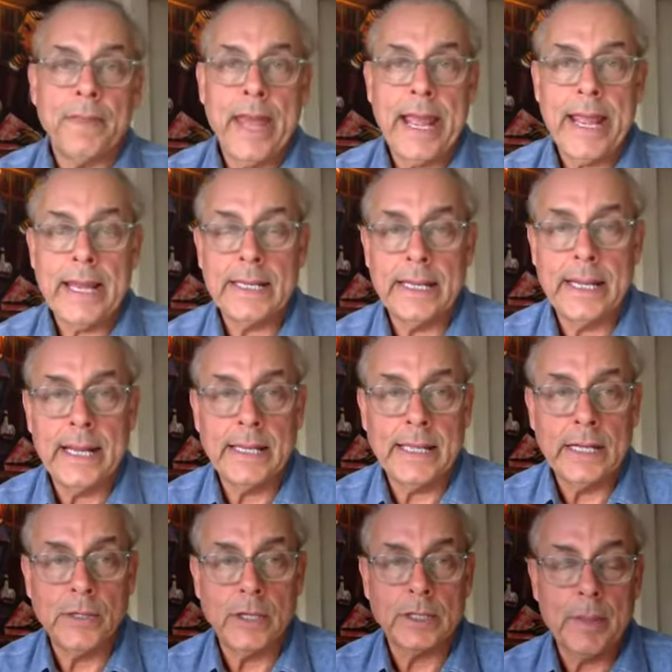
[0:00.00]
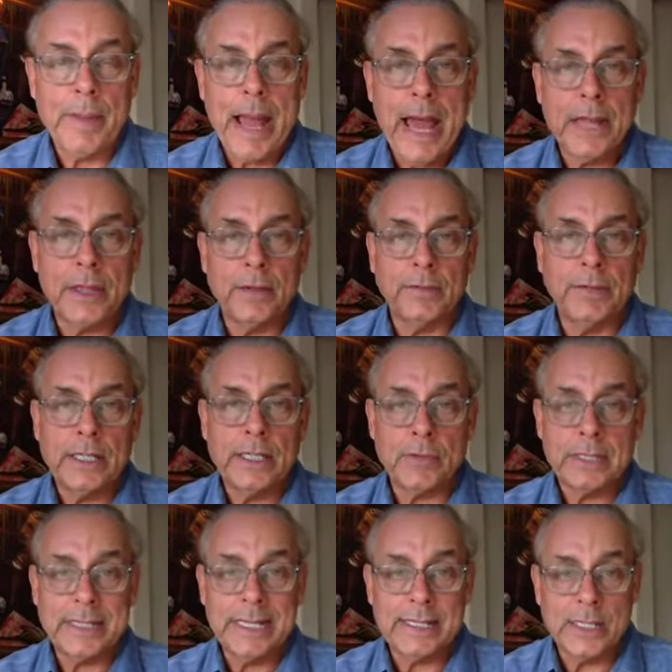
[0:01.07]
They took the path of least
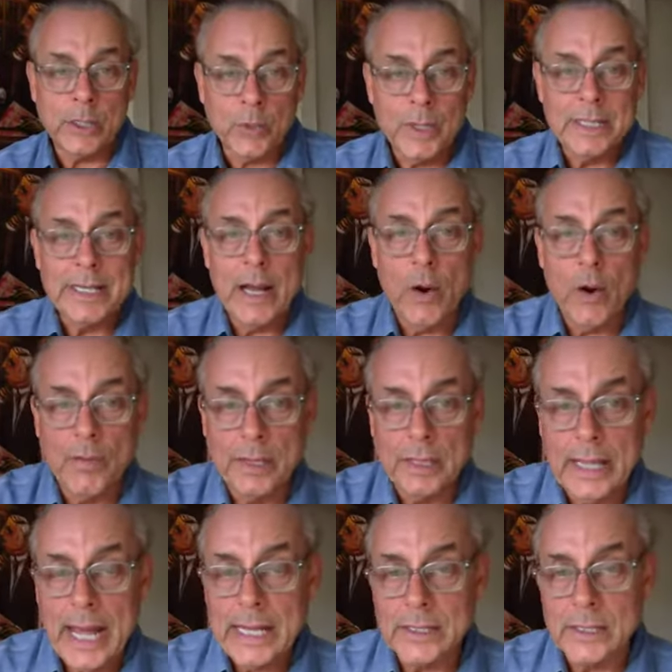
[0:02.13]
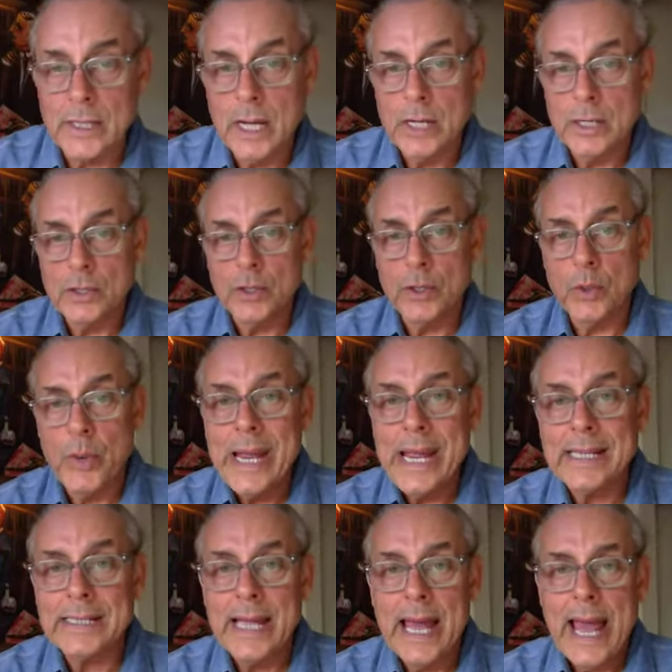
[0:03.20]
resistance, which over the last 2
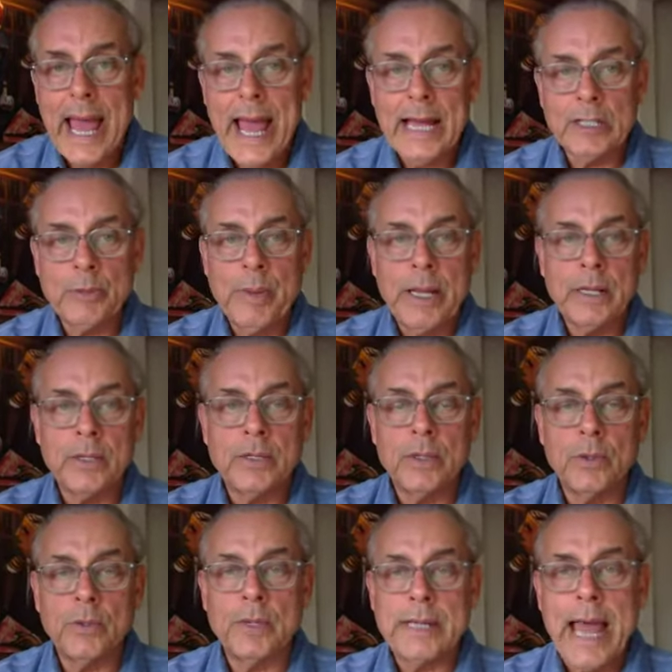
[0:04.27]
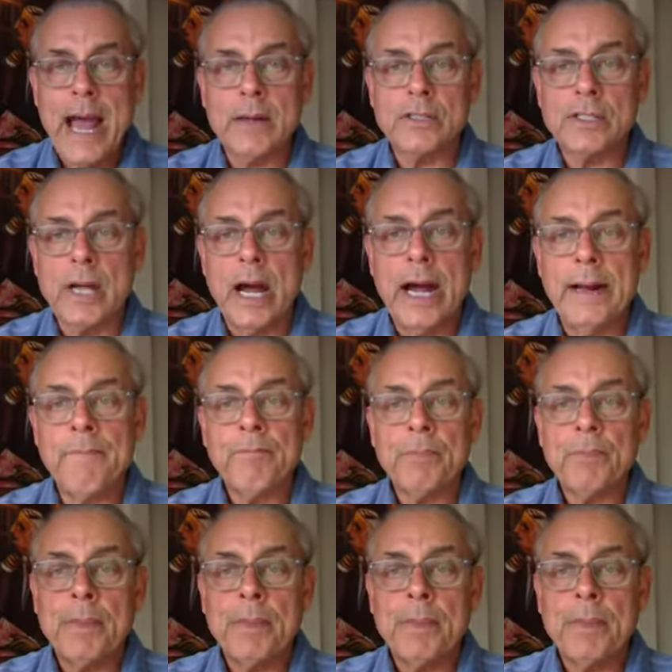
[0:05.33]
weeks has been to the downside.